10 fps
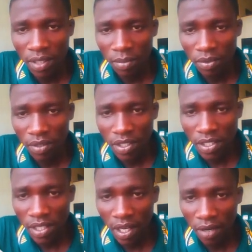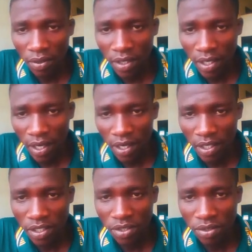this arrow here, it
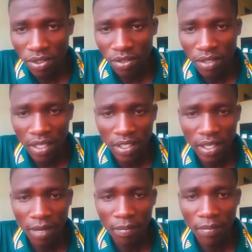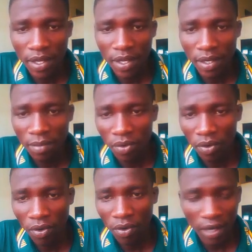shows you that there are many more
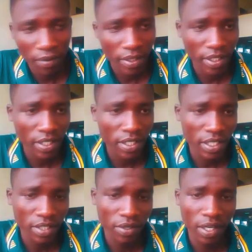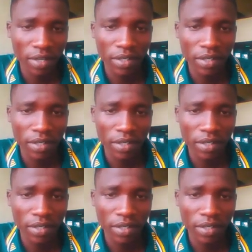languages that you can